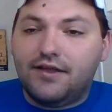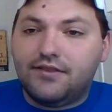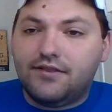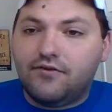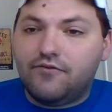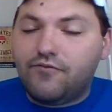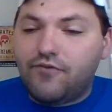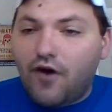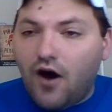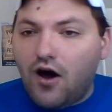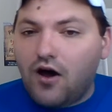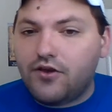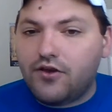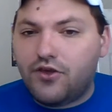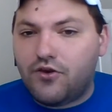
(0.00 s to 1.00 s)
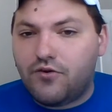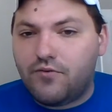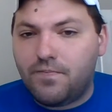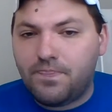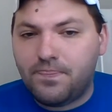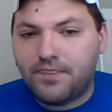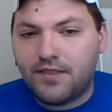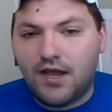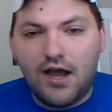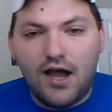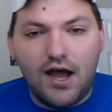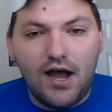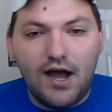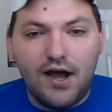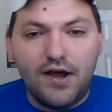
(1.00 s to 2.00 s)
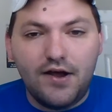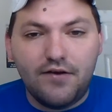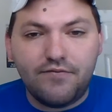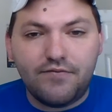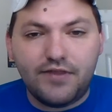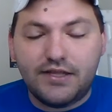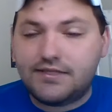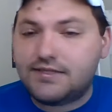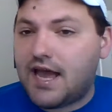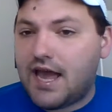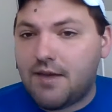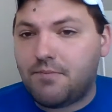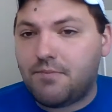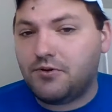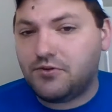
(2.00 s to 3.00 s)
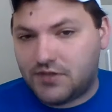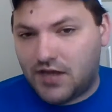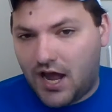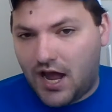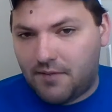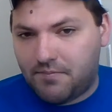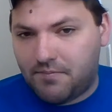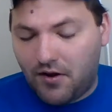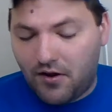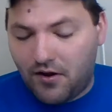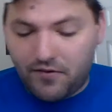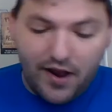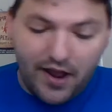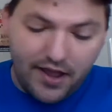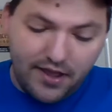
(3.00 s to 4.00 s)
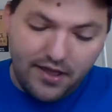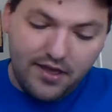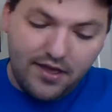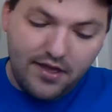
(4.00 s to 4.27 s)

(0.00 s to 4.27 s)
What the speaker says: the volume of the tabletop, all right?